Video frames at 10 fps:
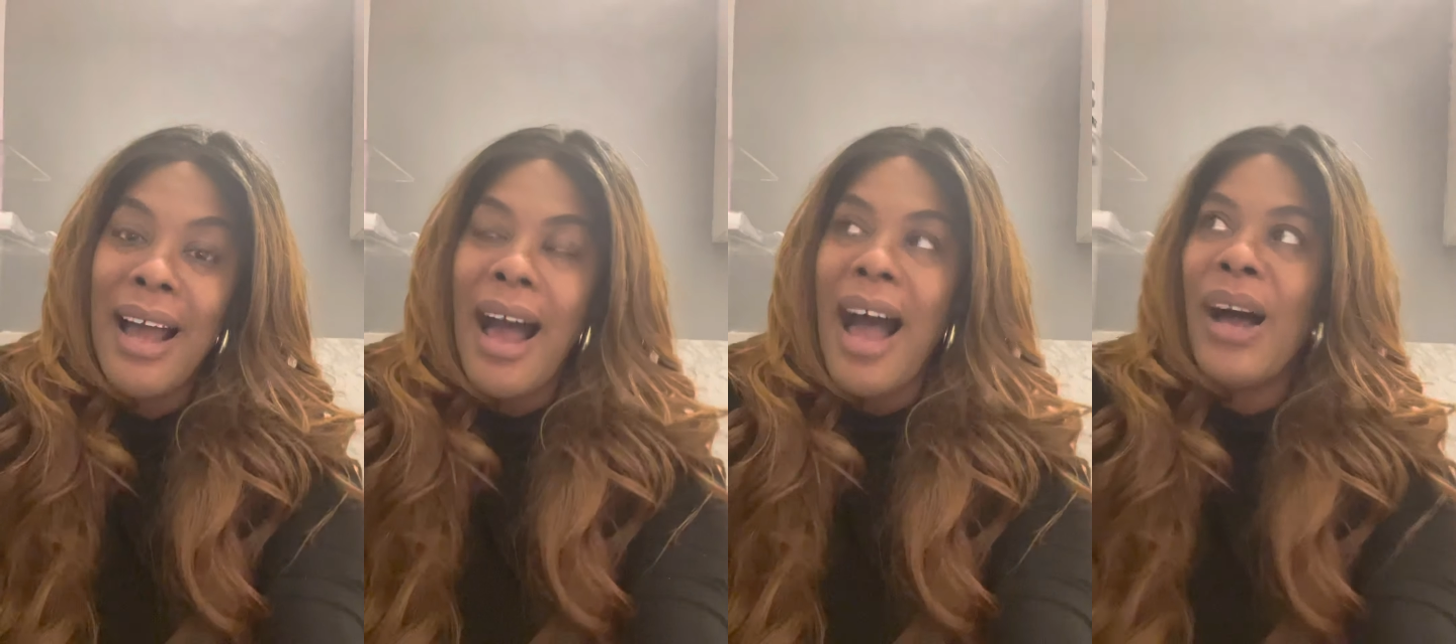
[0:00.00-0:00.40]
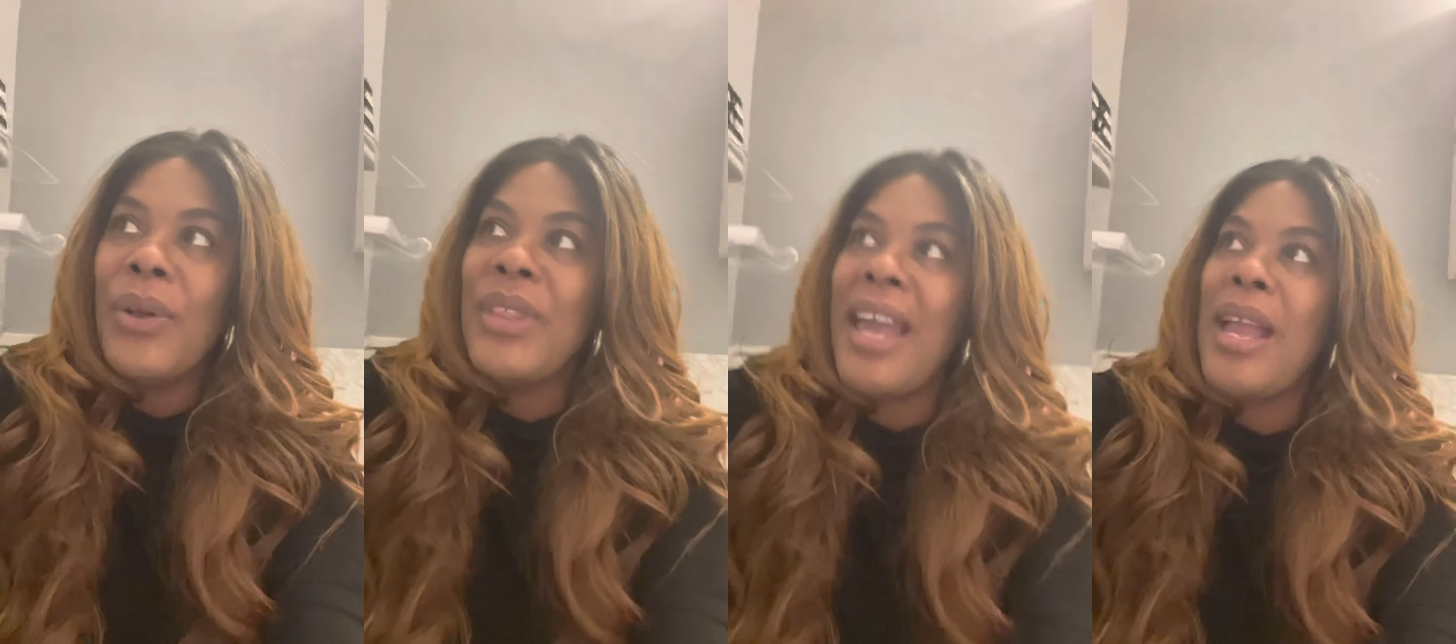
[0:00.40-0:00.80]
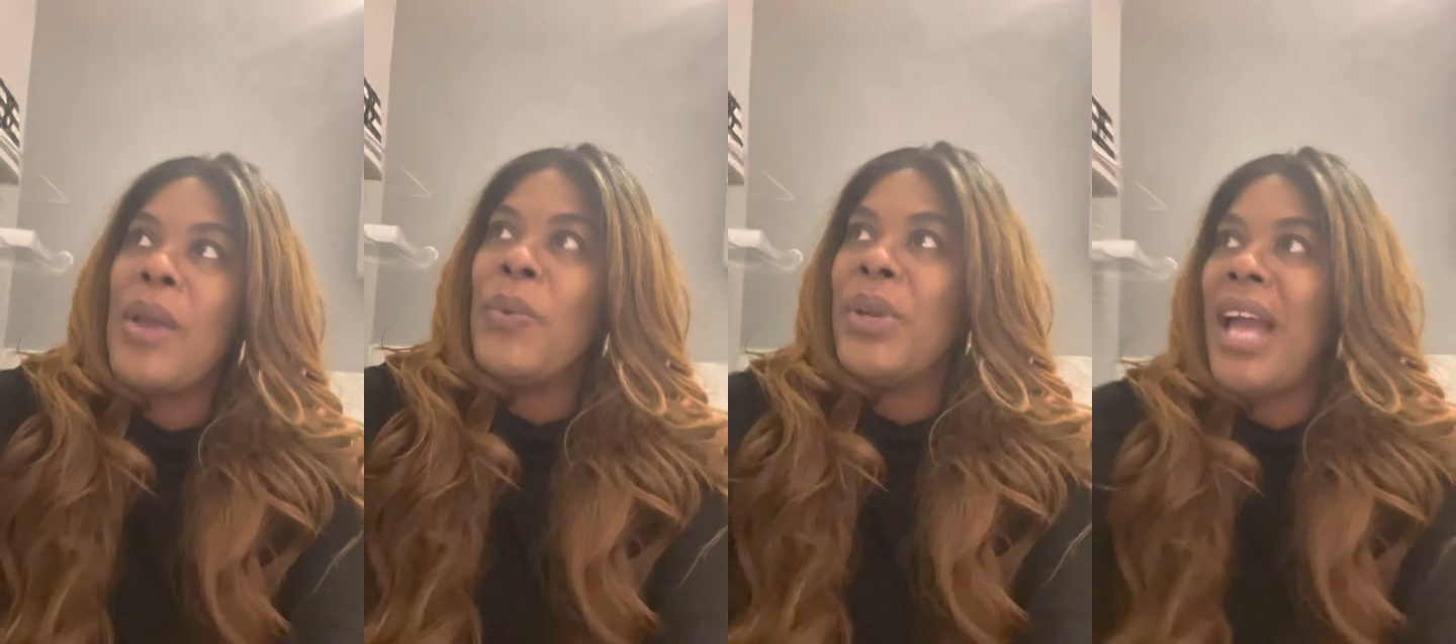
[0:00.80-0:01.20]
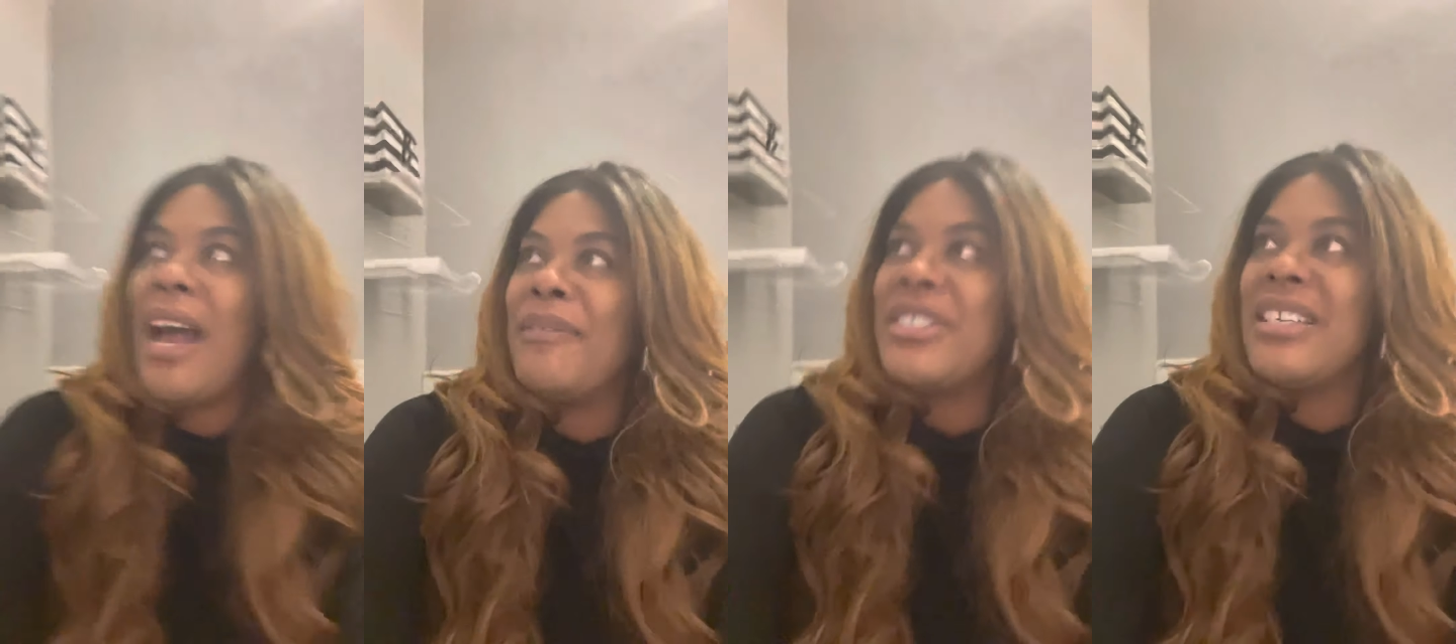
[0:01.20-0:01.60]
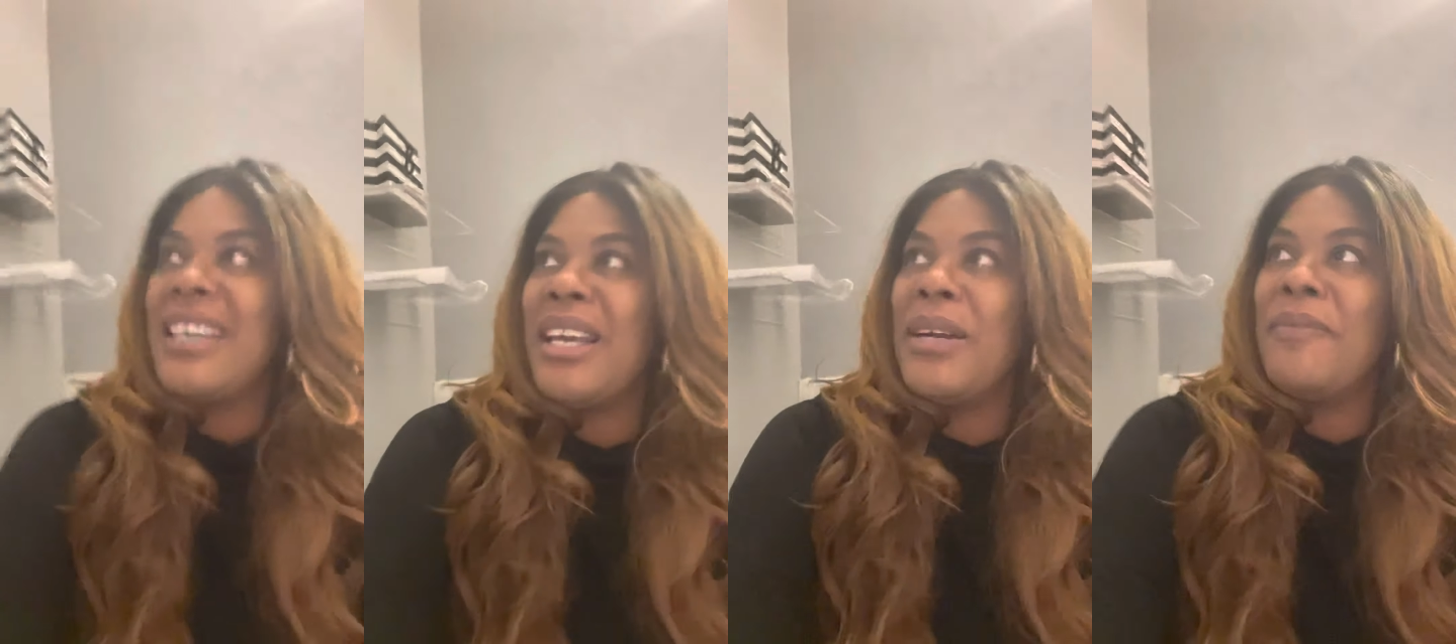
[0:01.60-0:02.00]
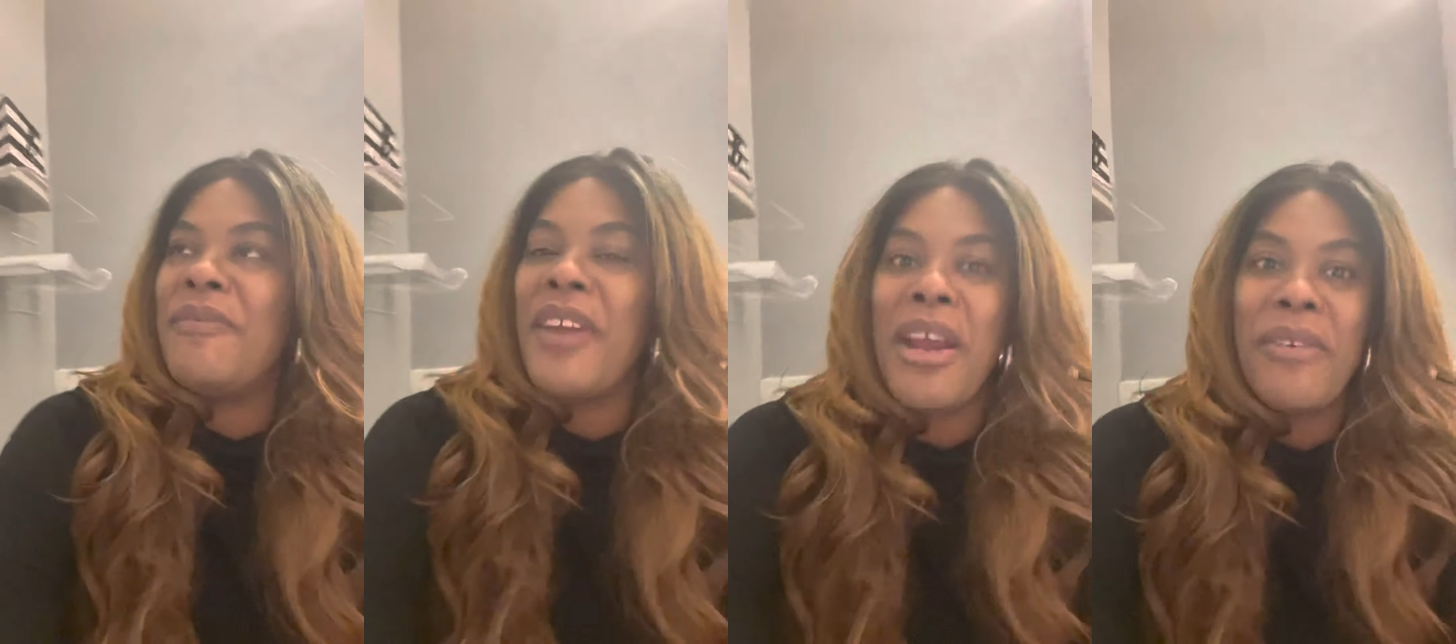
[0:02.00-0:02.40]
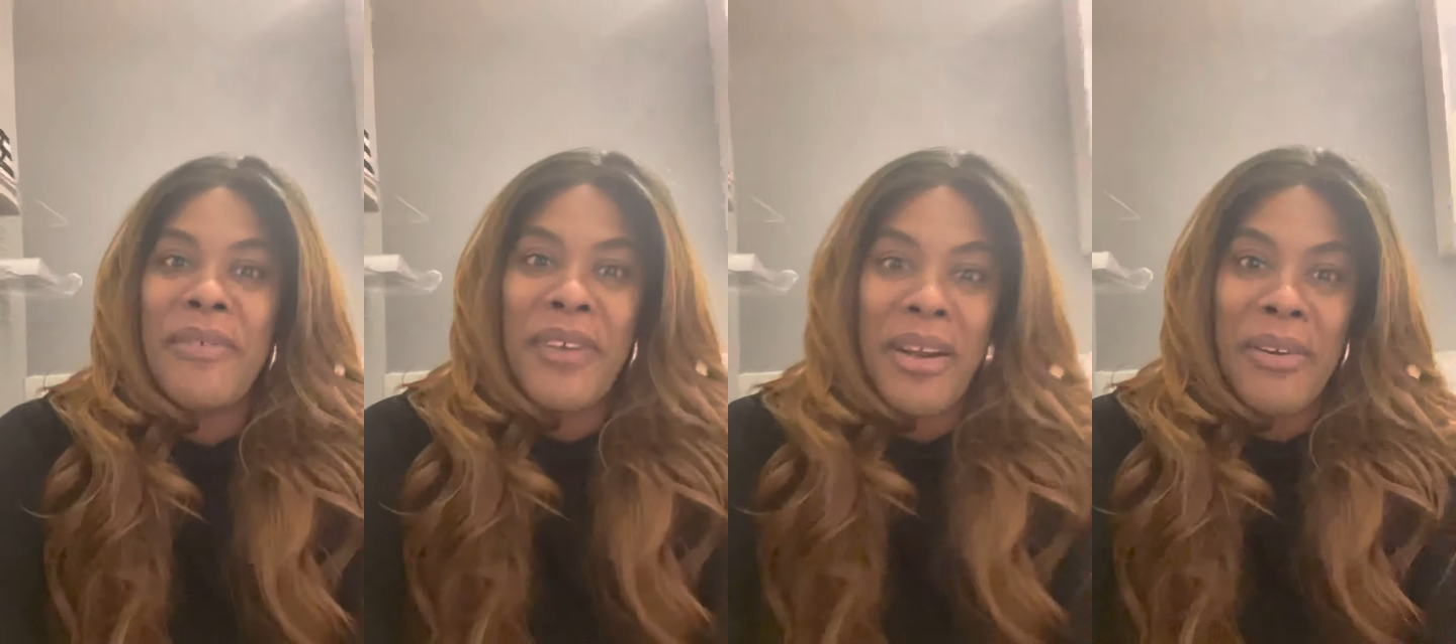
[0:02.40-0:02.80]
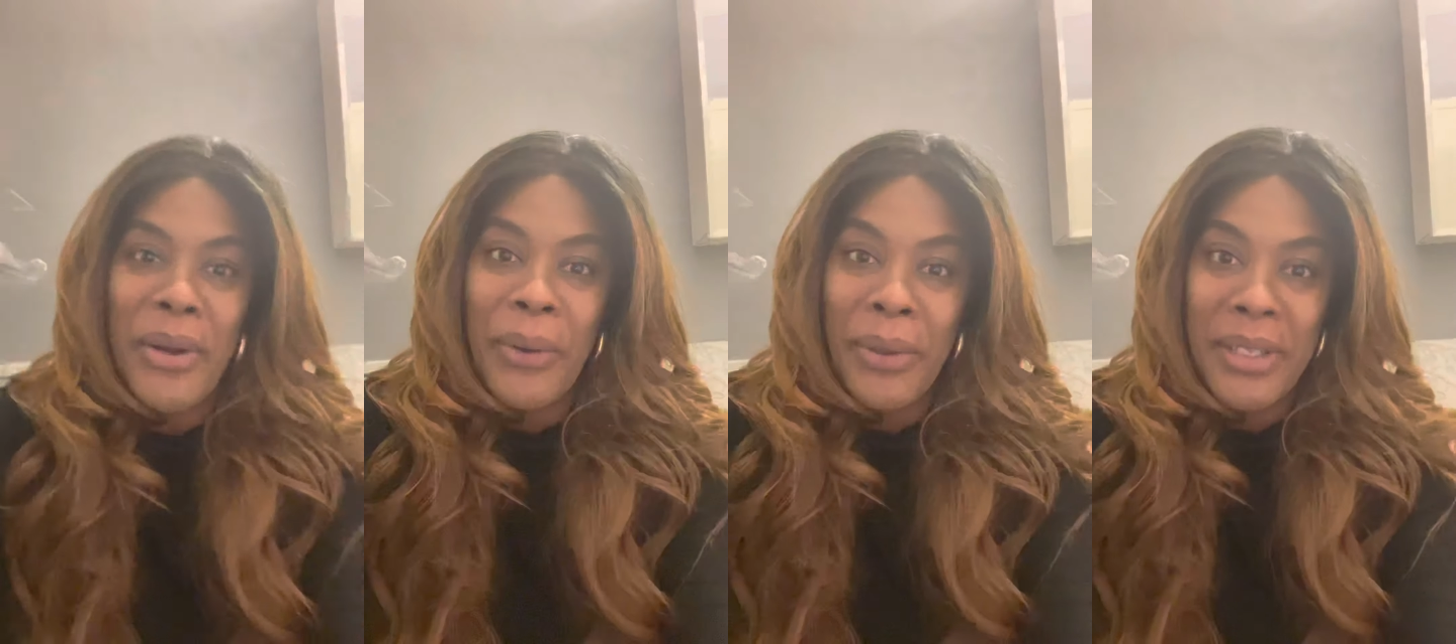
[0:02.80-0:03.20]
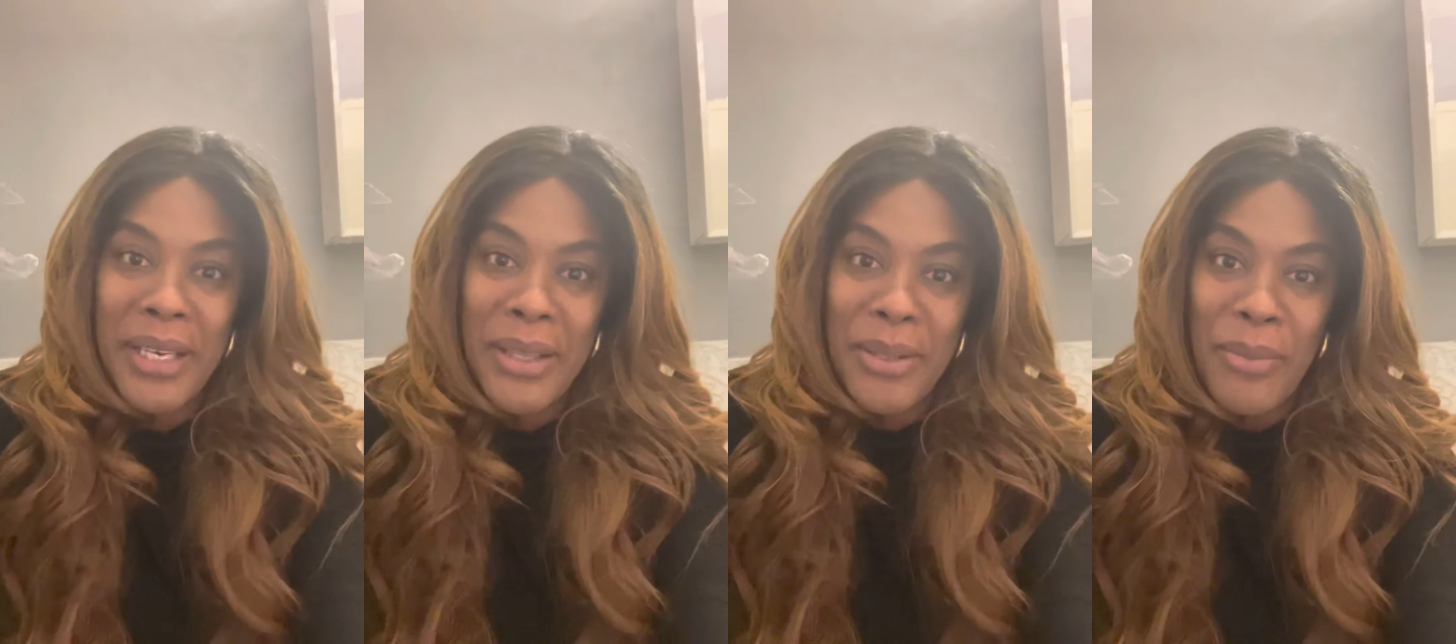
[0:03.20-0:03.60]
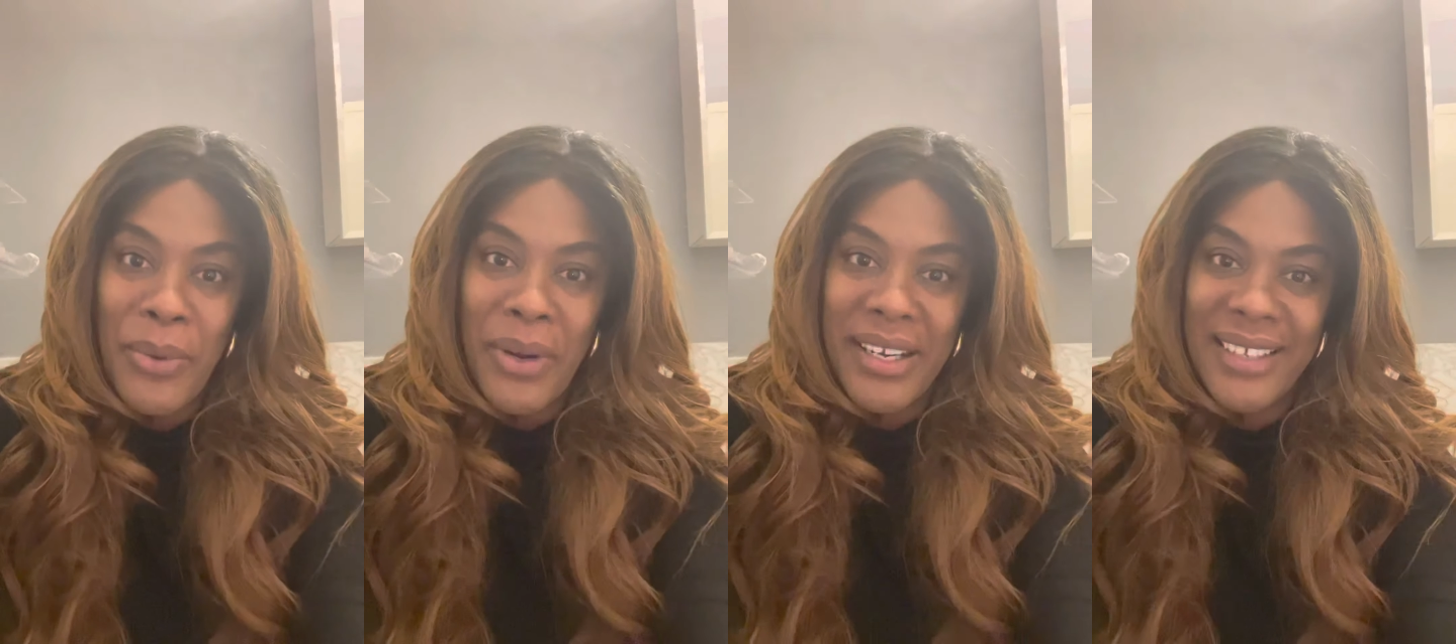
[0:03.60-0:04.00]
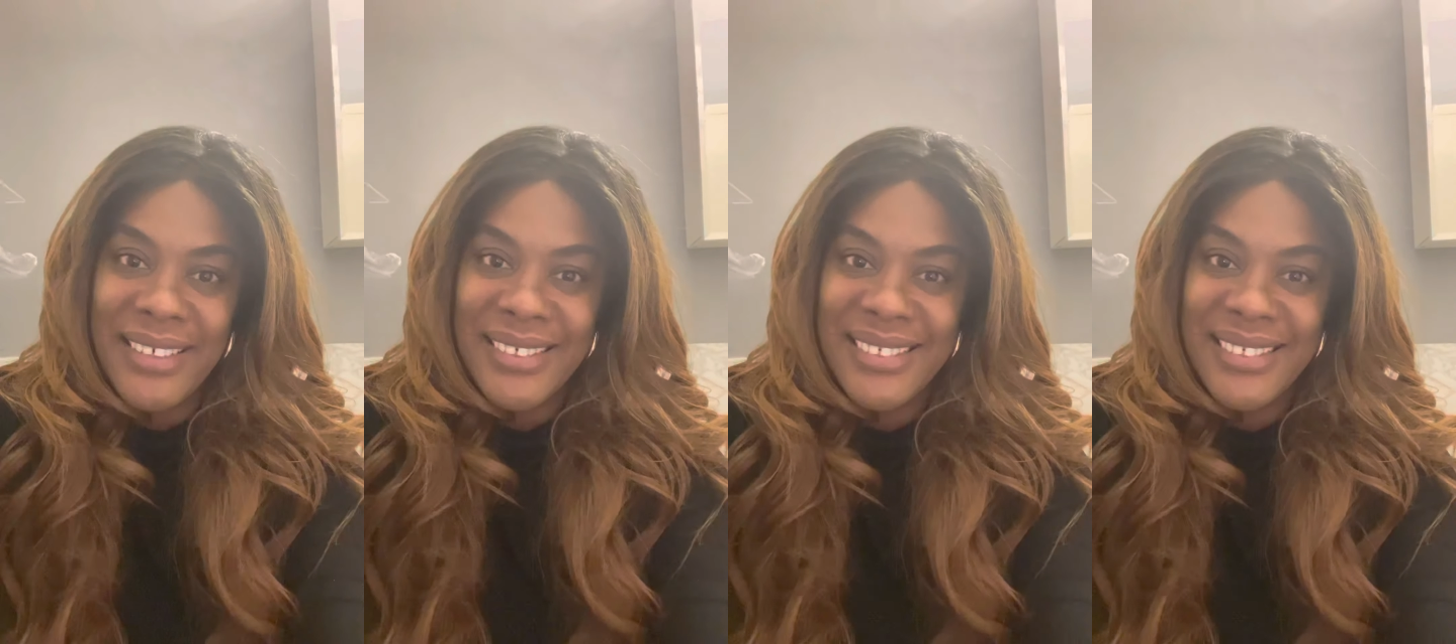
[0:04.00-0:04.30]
how they would have to get up very, very early in the morning